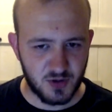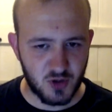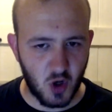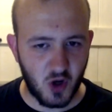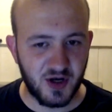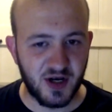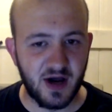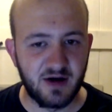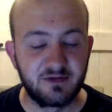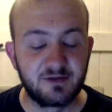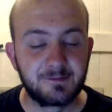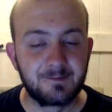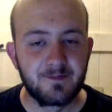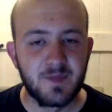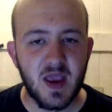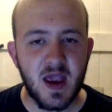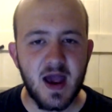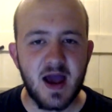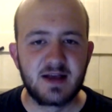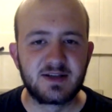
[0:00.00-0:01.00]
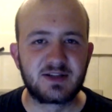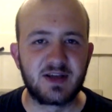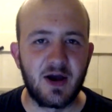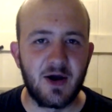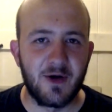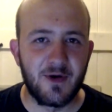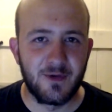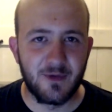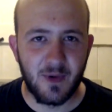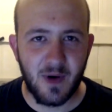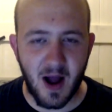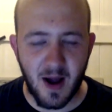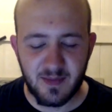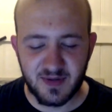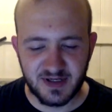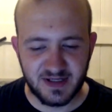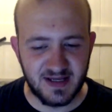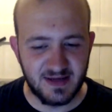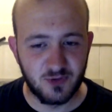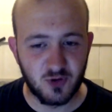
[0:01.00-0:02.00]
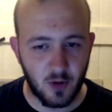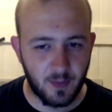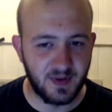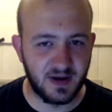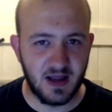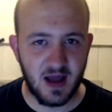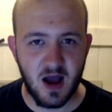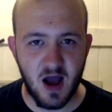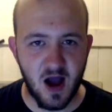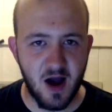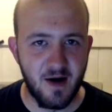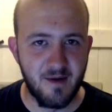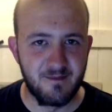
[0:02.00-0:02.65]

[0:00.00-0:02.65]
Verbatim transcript: not enough. So I'm going to keep dropping